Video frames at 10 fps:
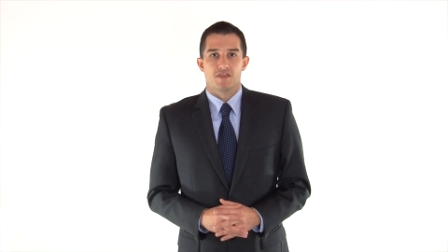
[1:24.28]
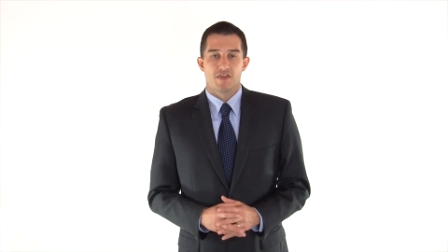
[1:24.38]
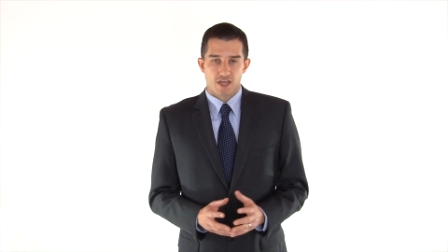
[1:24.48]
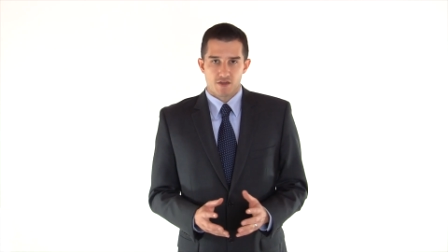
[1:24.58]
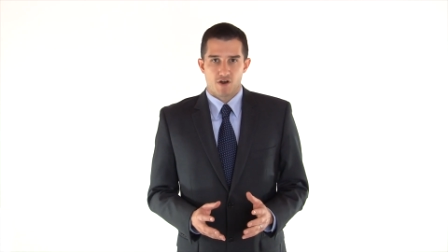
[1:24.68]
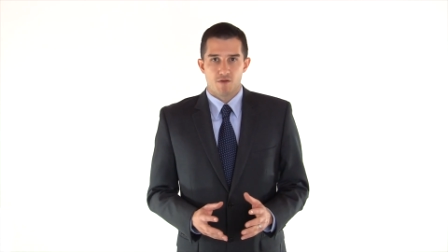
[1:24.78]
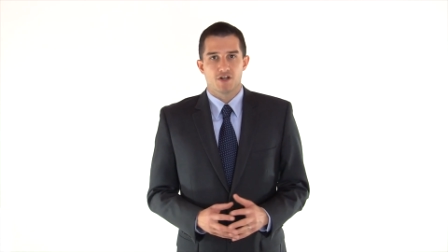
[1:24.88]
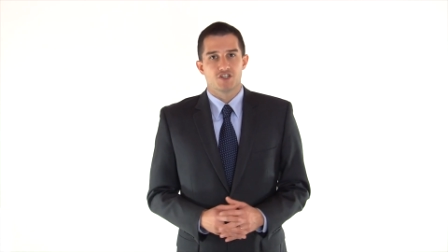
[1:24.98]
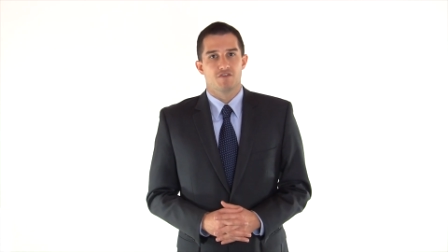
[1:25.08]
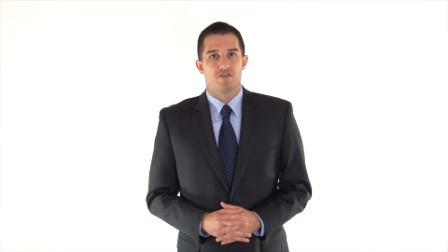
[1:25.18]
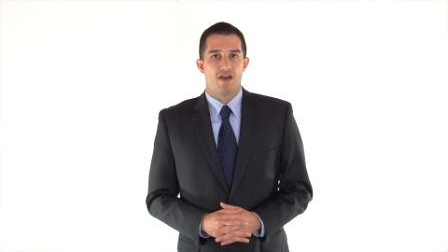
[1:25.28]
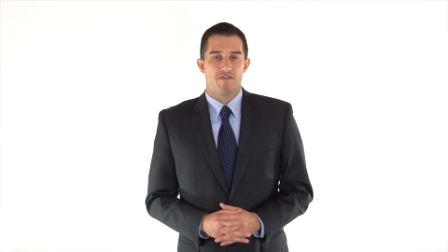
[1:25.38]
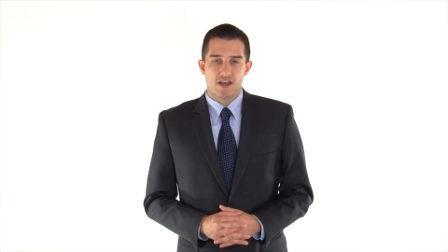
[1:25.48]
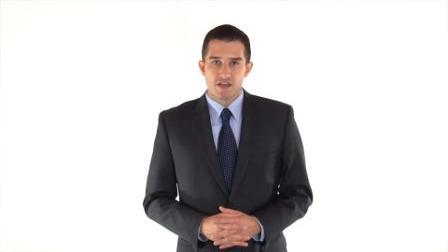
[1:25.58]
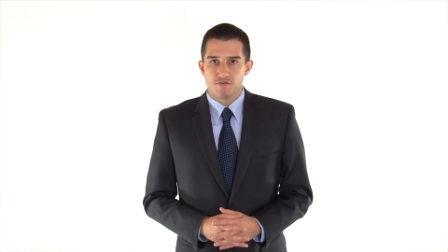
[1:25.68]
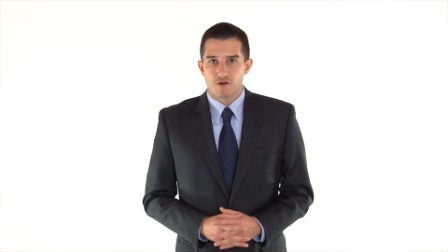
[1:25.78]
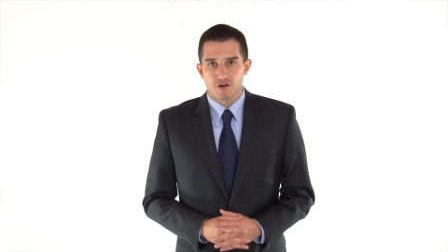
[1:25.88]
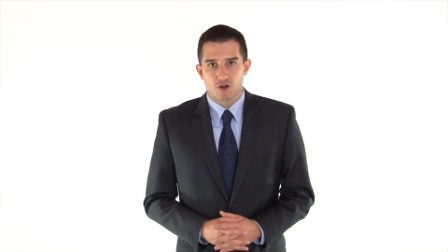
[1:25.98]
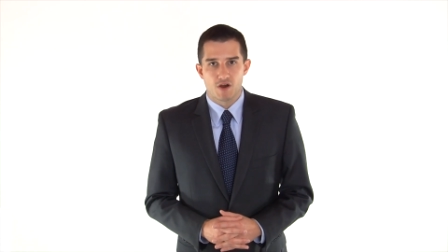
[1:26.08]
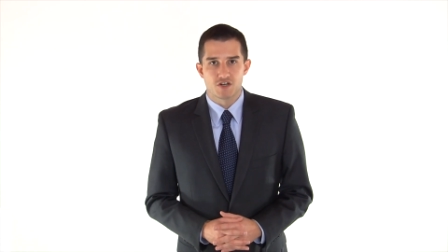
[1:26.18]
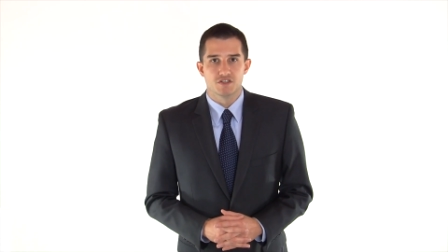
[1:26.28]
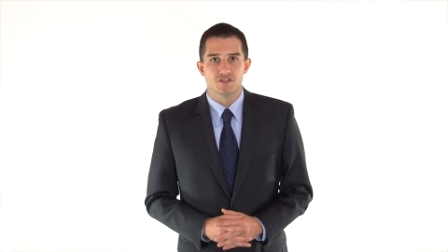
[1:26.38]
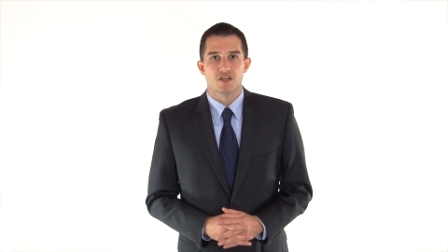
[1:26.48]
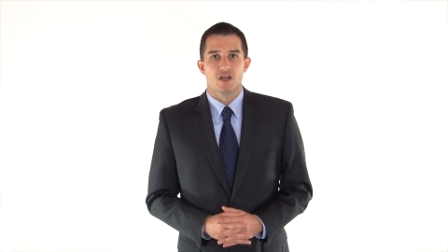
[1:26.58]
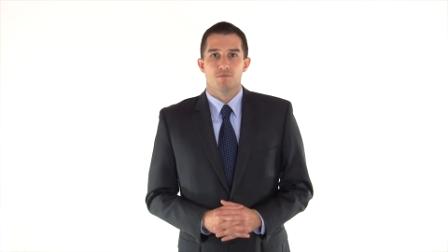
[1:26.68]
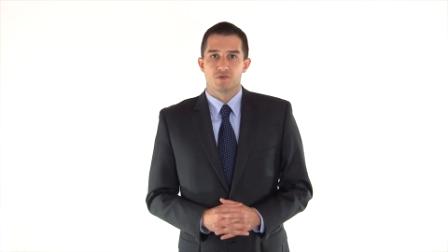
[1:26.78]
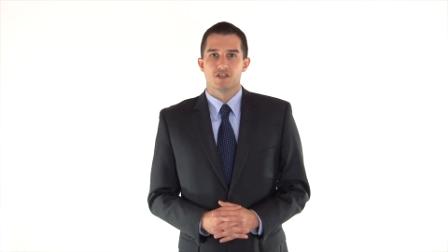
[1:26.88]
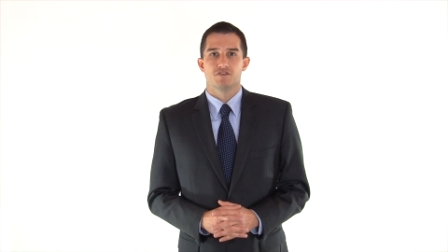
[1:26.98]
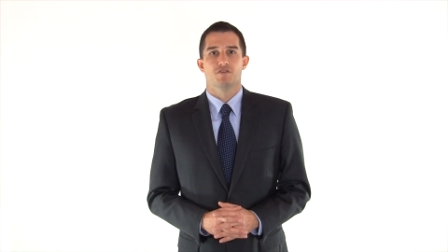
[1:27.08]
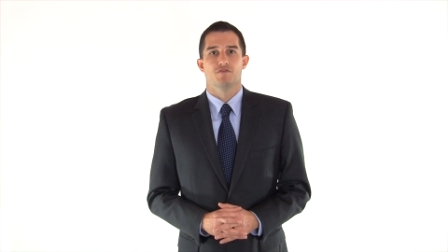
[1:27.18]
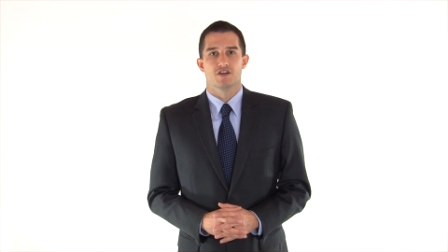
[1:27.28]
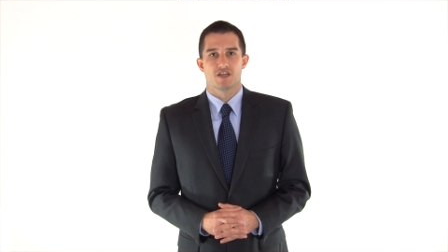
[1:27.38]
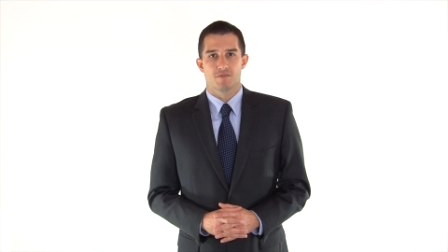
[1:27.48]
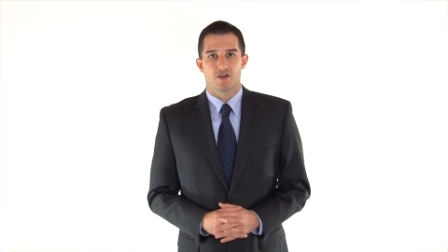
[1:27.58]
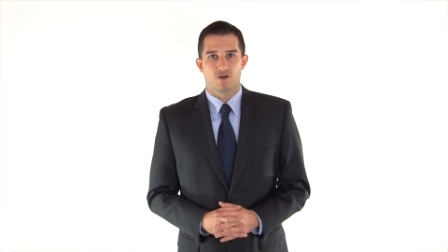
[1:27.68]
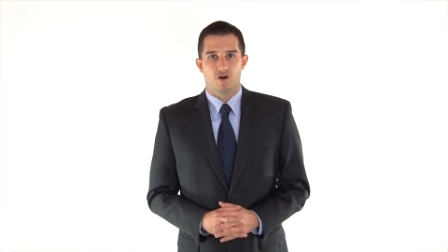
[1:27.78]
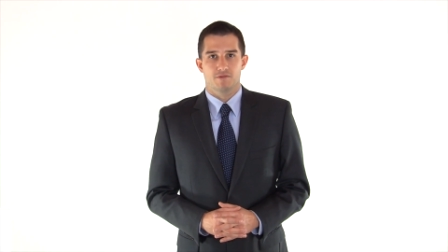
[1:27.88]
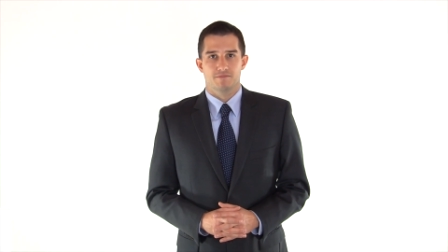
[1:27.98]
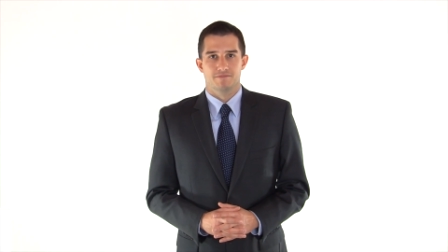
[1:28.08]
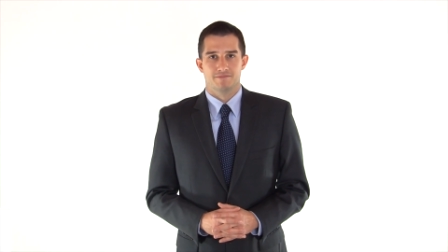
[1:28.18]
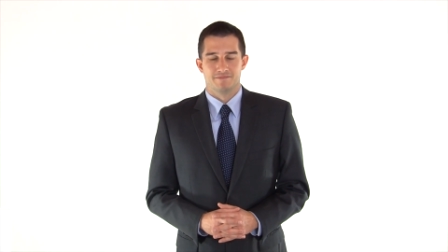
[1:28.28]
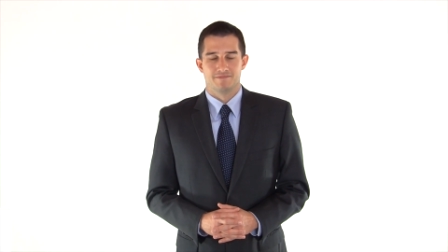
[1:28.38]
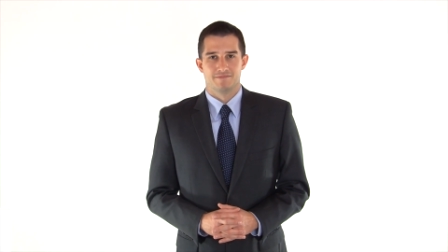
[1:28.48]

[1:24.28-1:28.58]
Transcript: Thank you very much, and if you have any further questions, please feel free to give me a call.